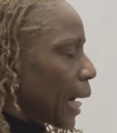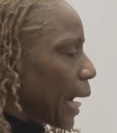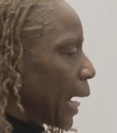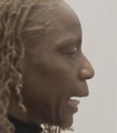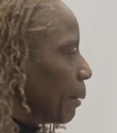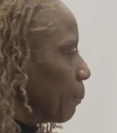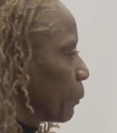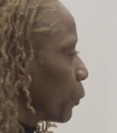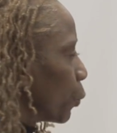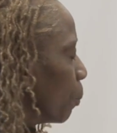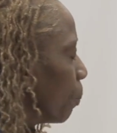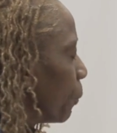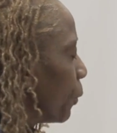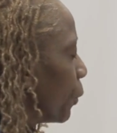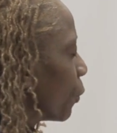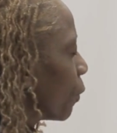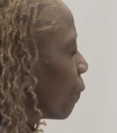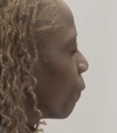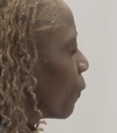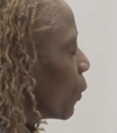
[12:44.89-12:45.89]
I am too
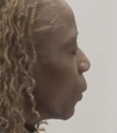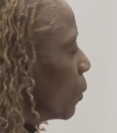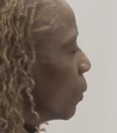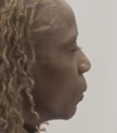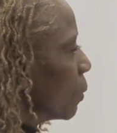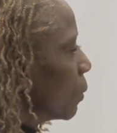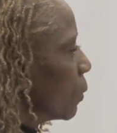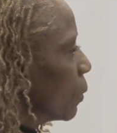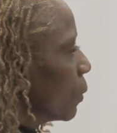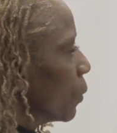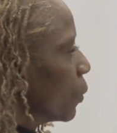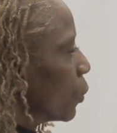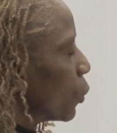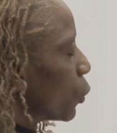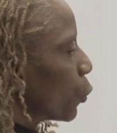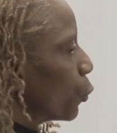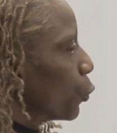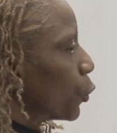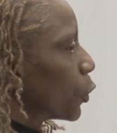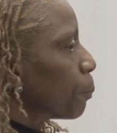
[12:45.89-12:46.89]
beautiful,
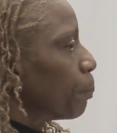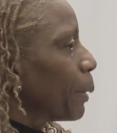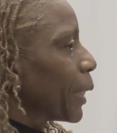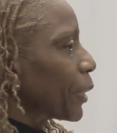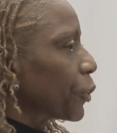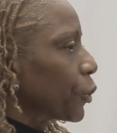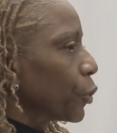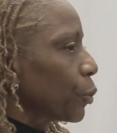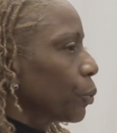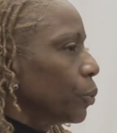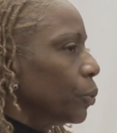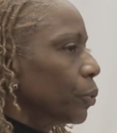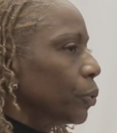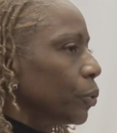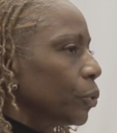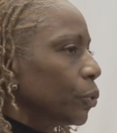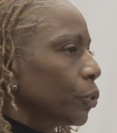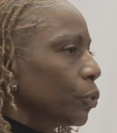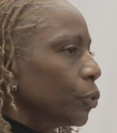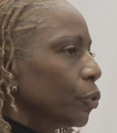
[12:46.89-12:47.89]
too special,
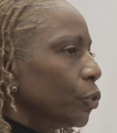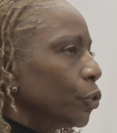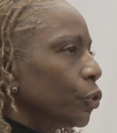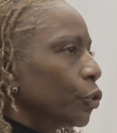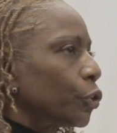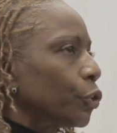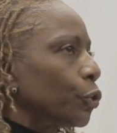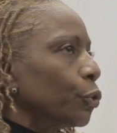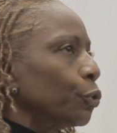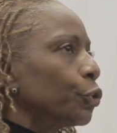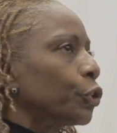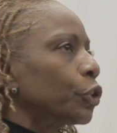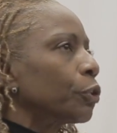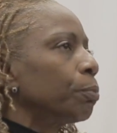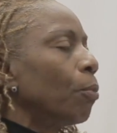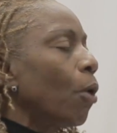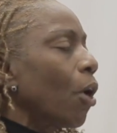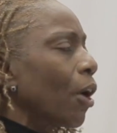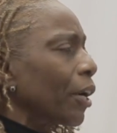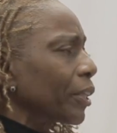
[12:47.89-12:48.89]
too
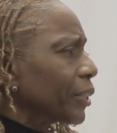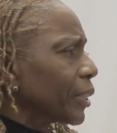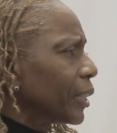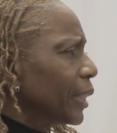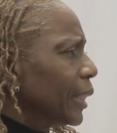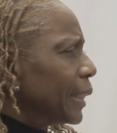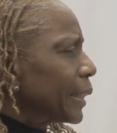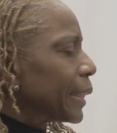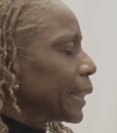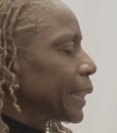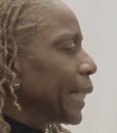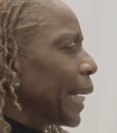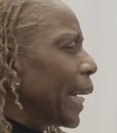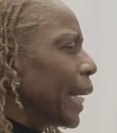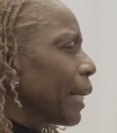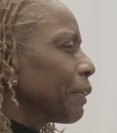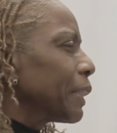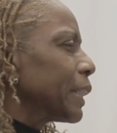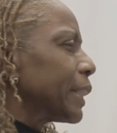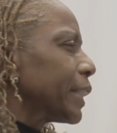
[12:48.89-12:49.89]
smart to
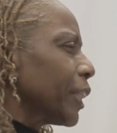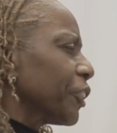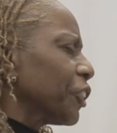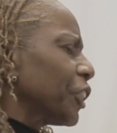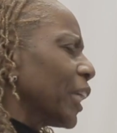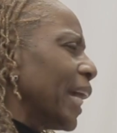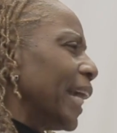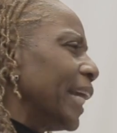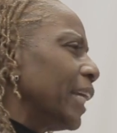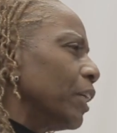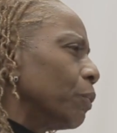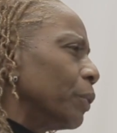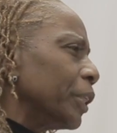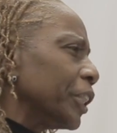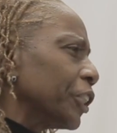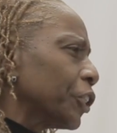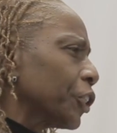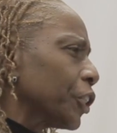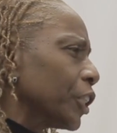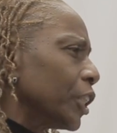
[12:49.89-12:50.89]
carry such
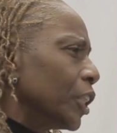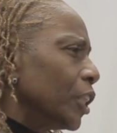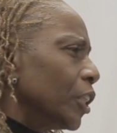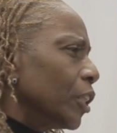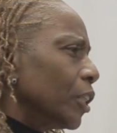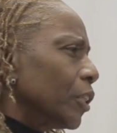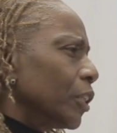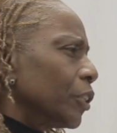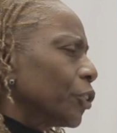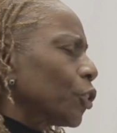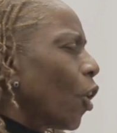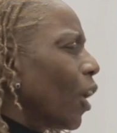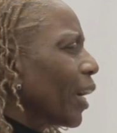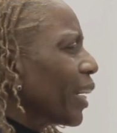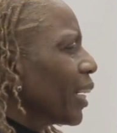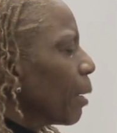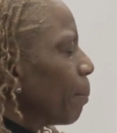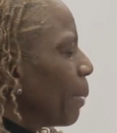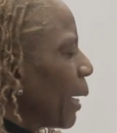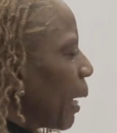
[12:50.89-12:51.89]
anguish.
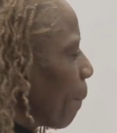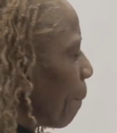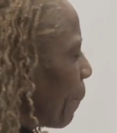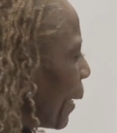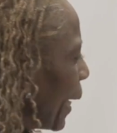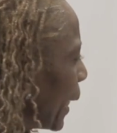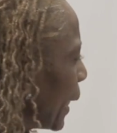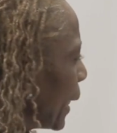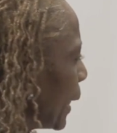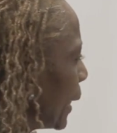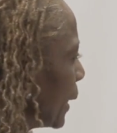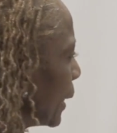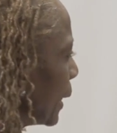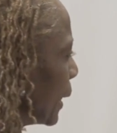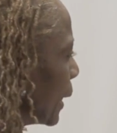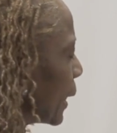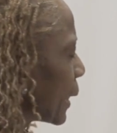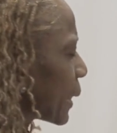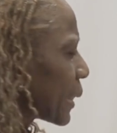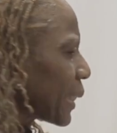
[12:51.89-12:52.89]
Talking about
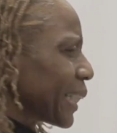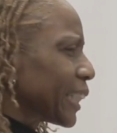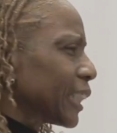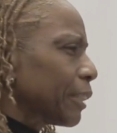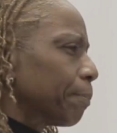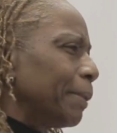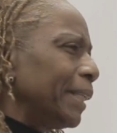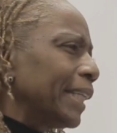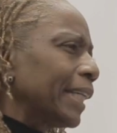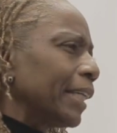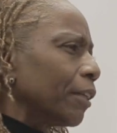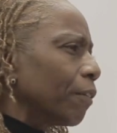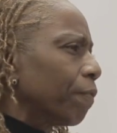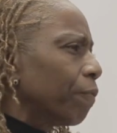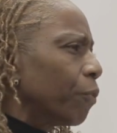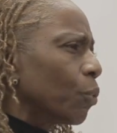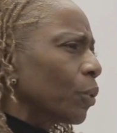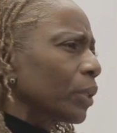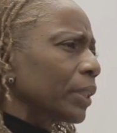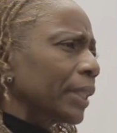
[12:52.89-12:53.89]
pain is like speaking a
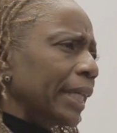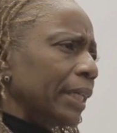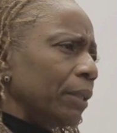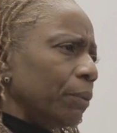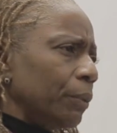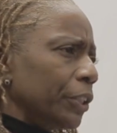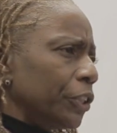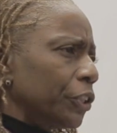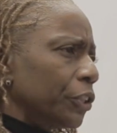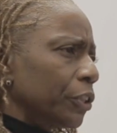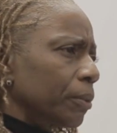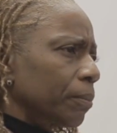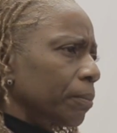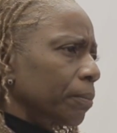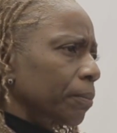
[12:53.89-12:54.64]
foreign language.